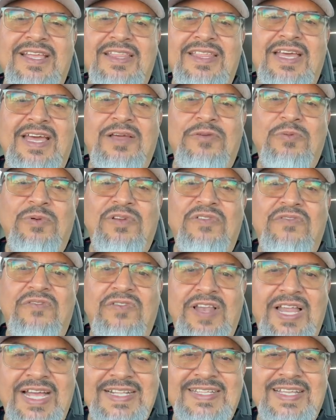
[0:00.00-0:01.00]
that
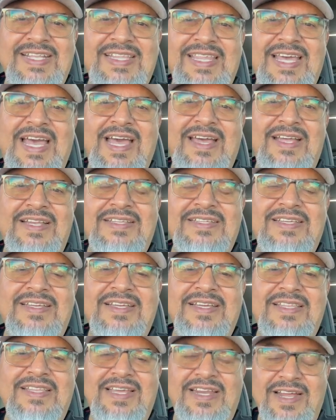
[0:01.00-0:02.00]
reflected that
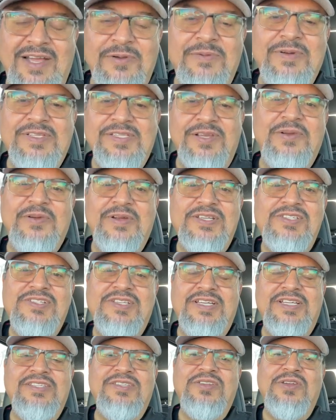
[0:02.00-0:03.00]
I was a
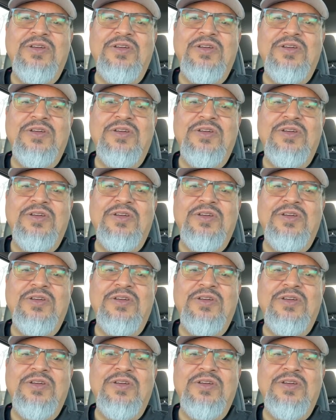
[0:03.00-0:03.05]
Christian.